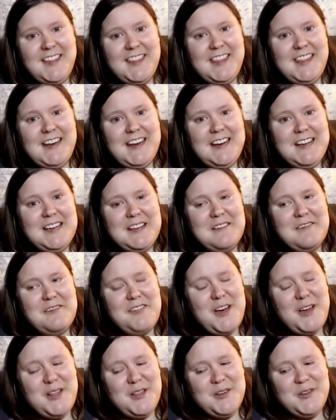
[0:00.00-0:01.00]
that I can
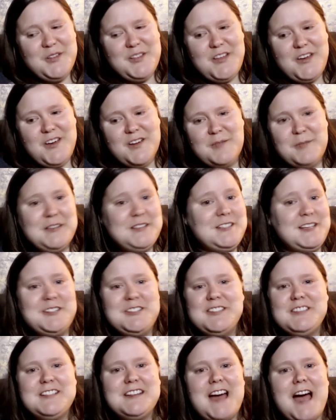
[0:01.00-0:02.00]
follow along,
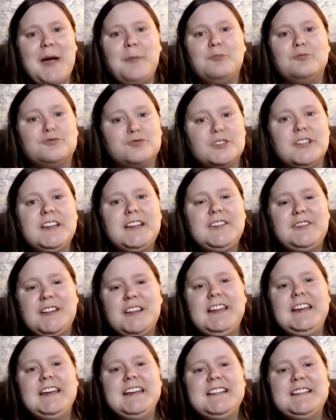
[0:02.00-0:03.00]
because I'm really,
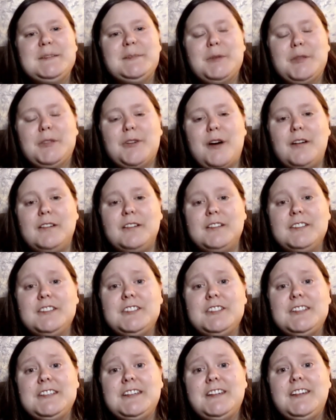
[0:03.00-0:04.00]
really into
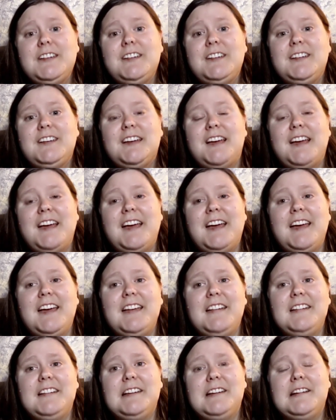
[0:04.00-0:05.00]
mythology,
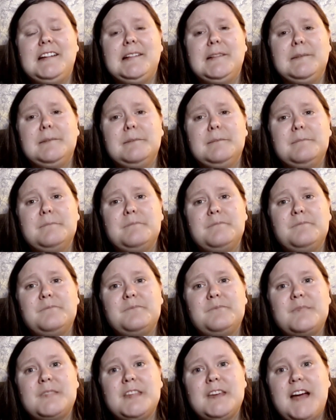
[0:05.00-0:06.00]
and
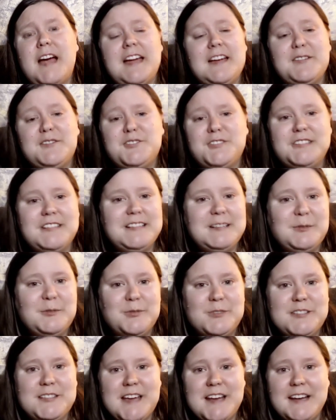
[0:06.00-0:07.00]
I actually
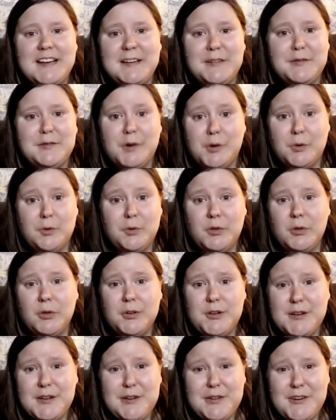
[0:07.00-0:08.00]
was getting a folklore
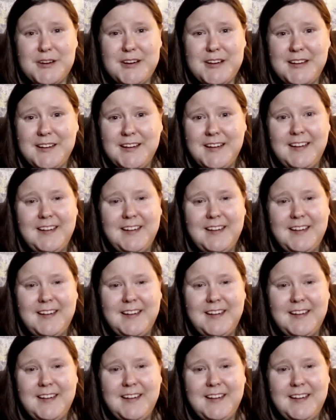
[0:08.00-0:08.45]
degree,